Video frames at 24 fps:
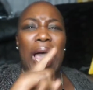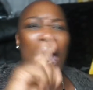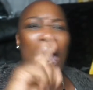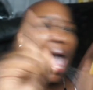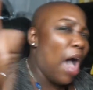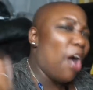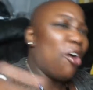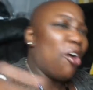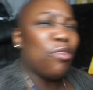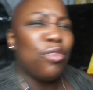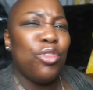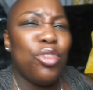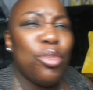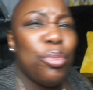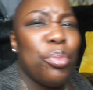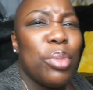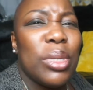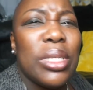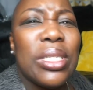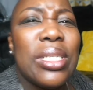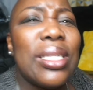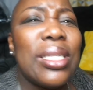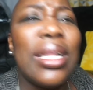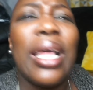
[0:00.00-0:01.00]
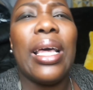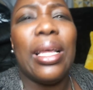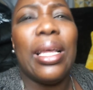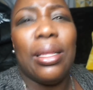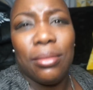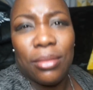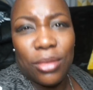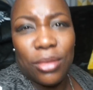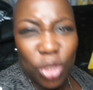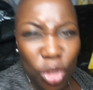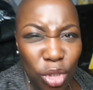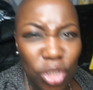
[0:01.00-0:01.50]
How have you been slaying?
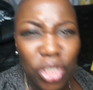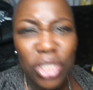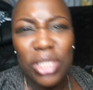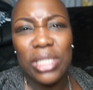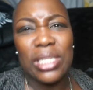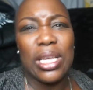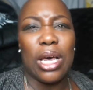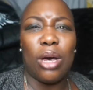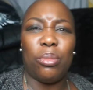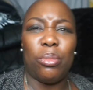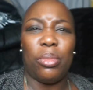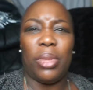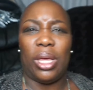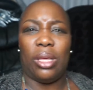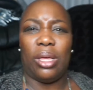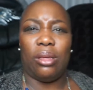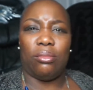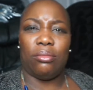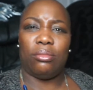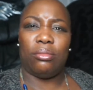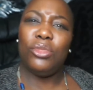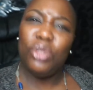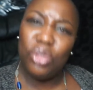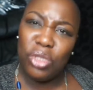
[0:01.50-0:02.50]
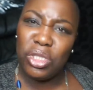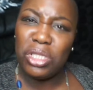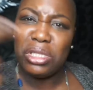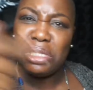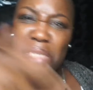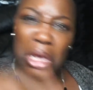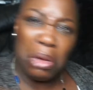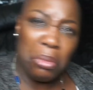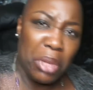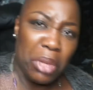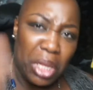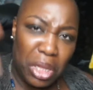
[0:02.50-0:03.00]
You just tell me. You just
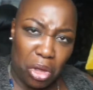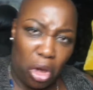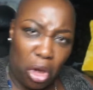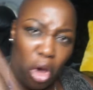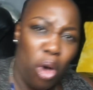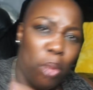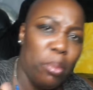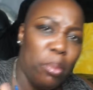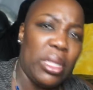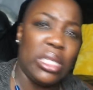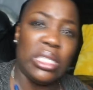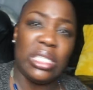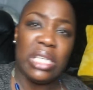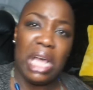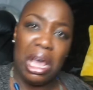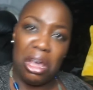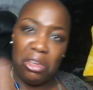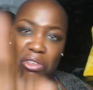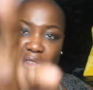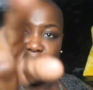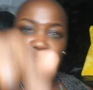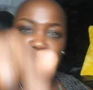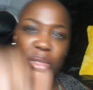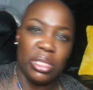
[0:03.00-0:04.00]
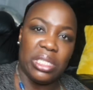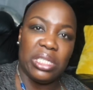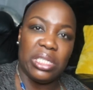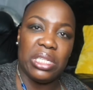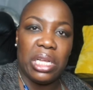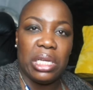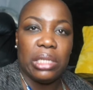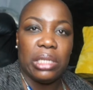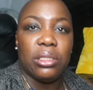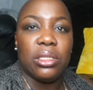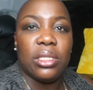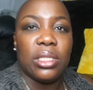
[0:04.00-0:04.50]
tell me in the comments how you've been
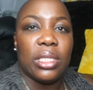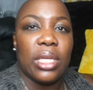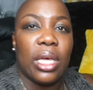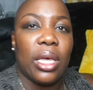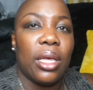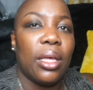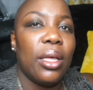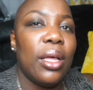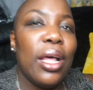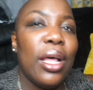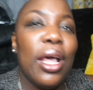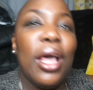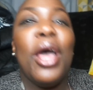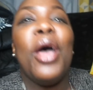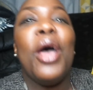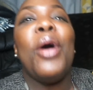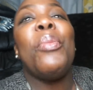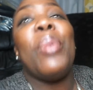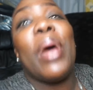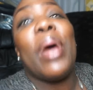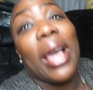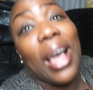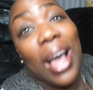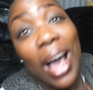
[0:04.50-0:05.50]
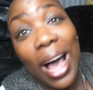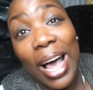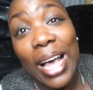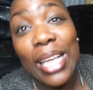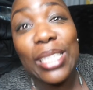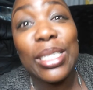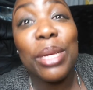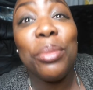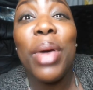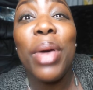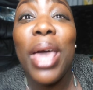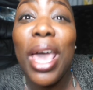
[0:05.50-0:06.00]
slaying today. But
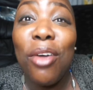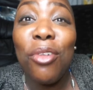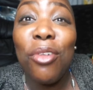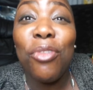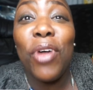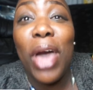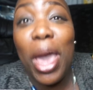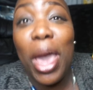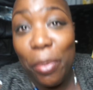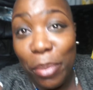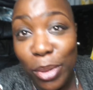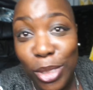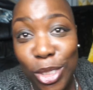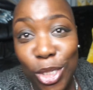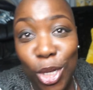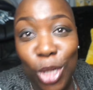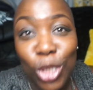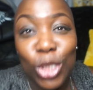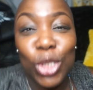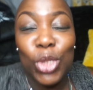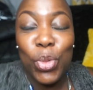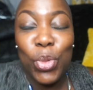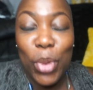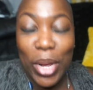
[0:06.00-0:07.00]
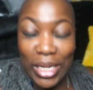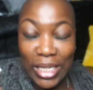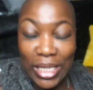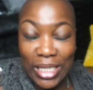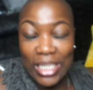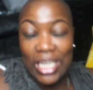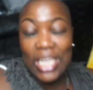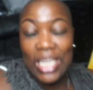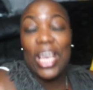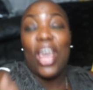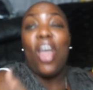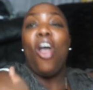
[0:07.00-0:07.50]
guys, I'm here for episode
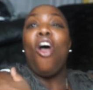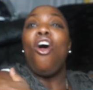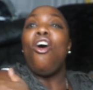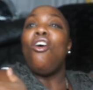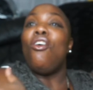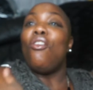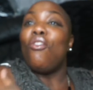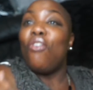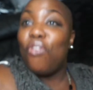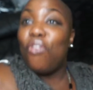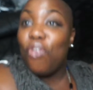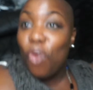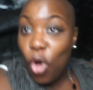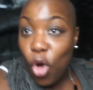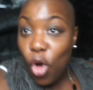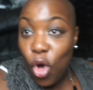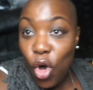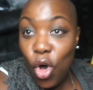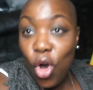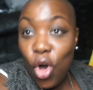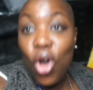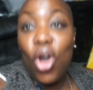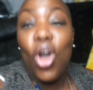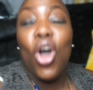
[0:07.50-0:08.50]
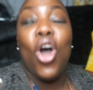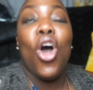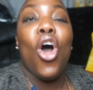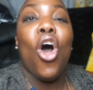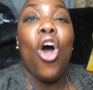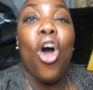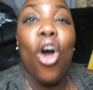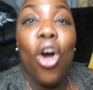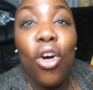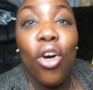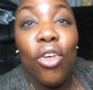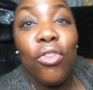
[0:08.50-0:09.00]
24
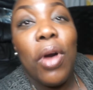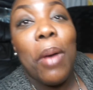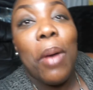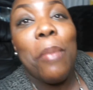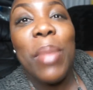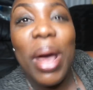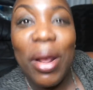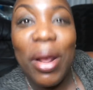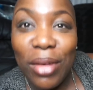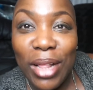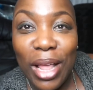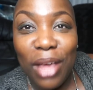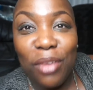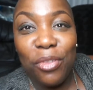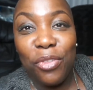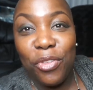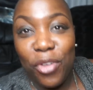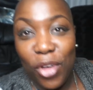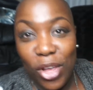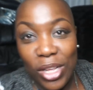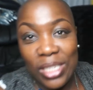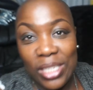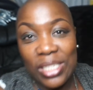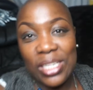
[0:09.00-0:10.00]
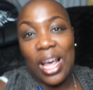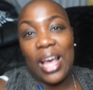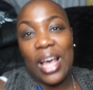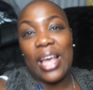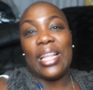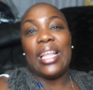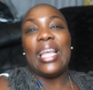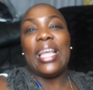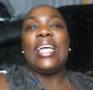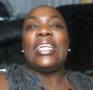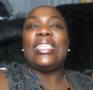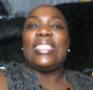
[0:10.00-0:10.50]
of Married at First
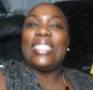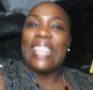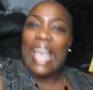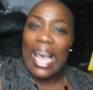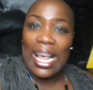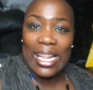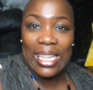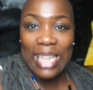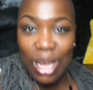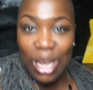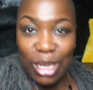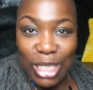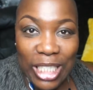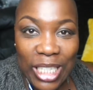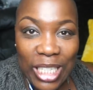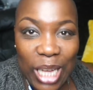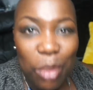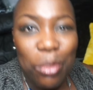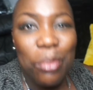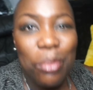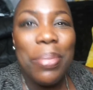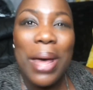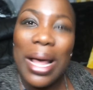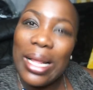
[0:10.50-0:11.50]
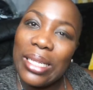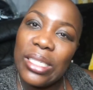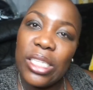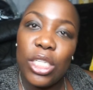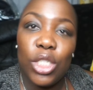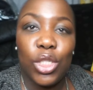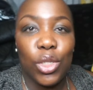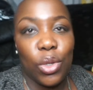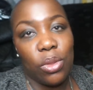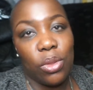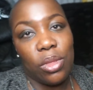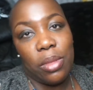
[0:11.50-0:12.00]
Sight. And I'm back to
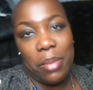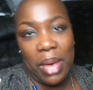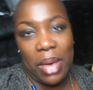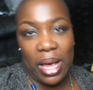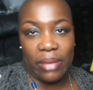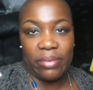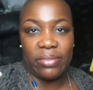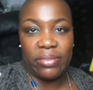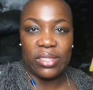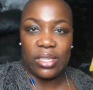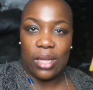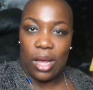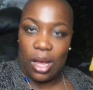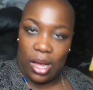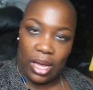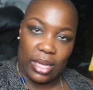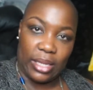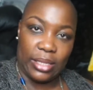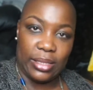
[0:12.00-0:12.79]
do the maths, guys.